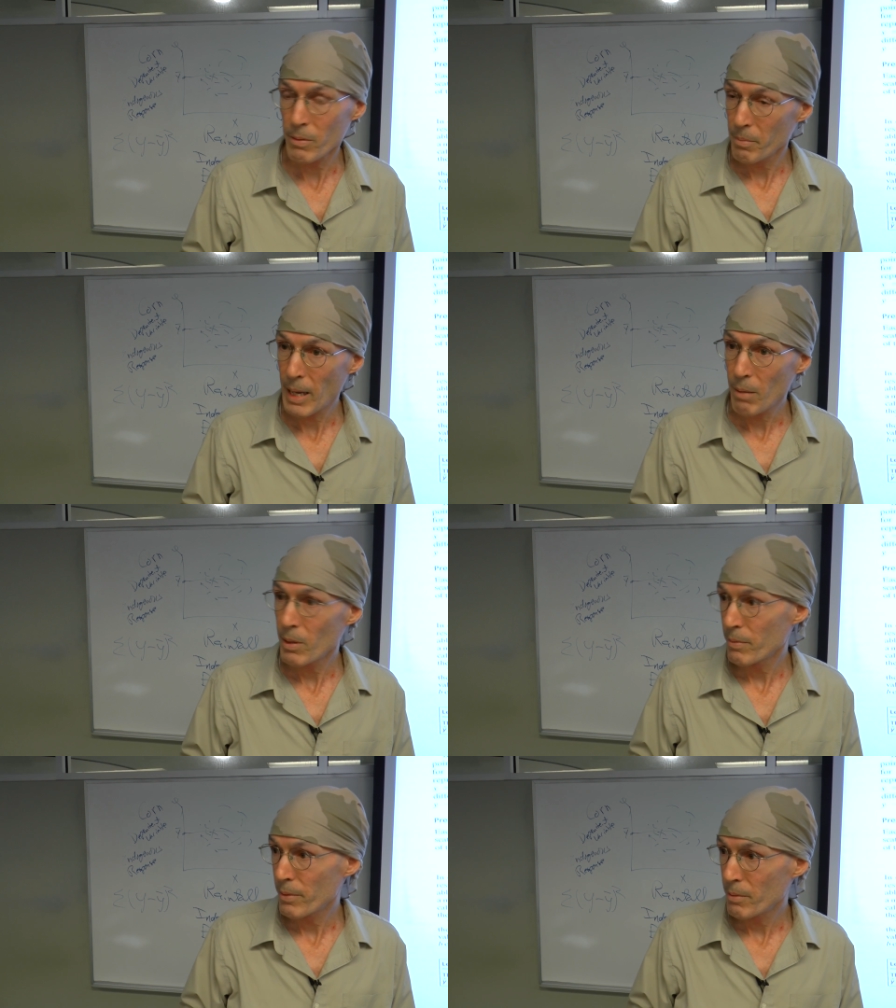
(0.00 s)
from now
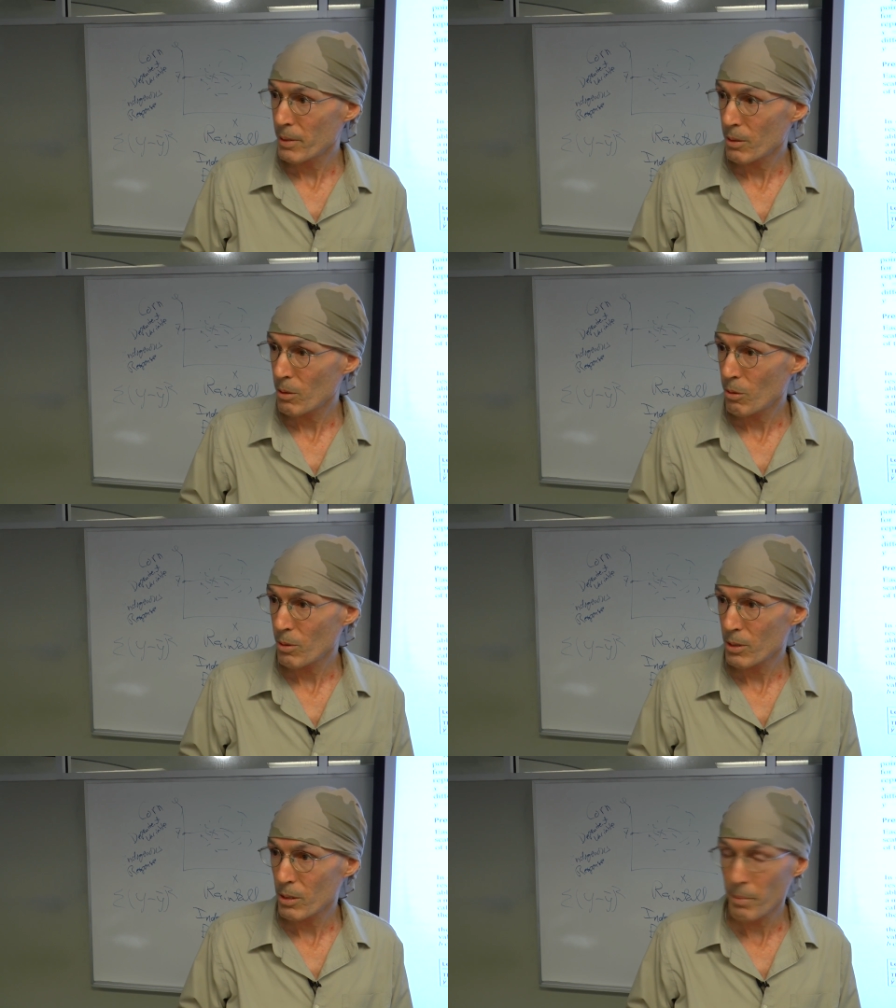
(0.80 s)
on for the rest of the
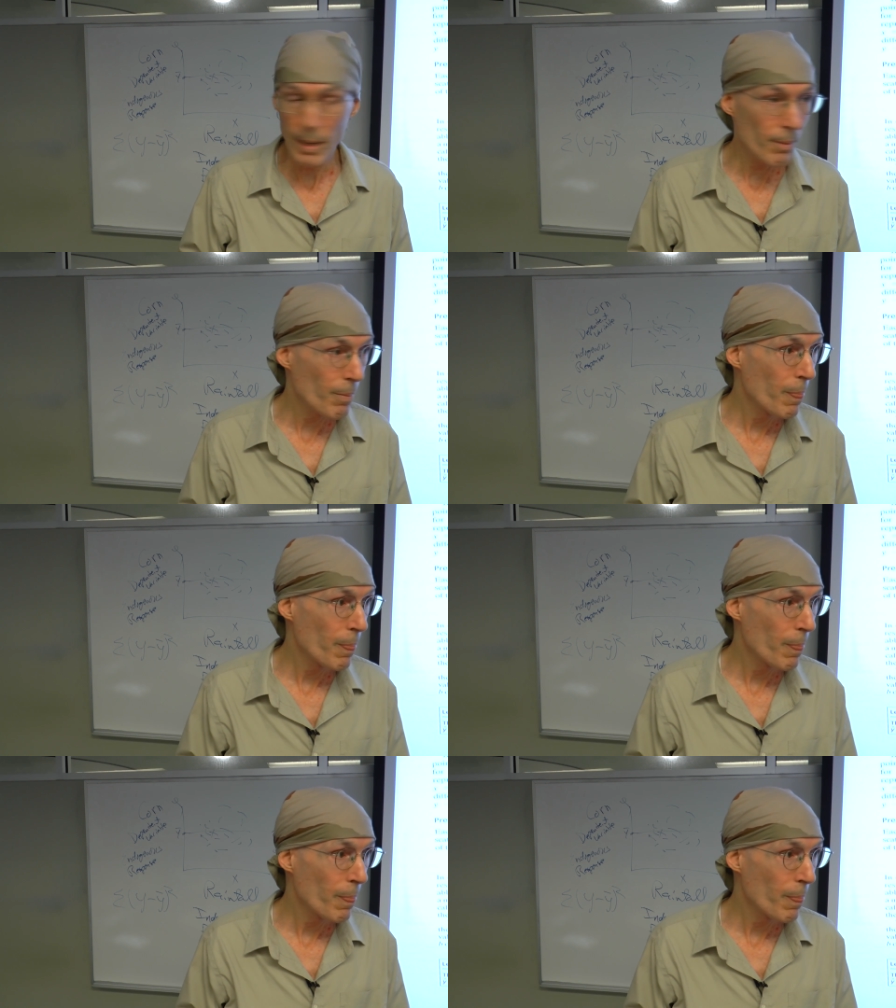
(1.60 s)
course is about.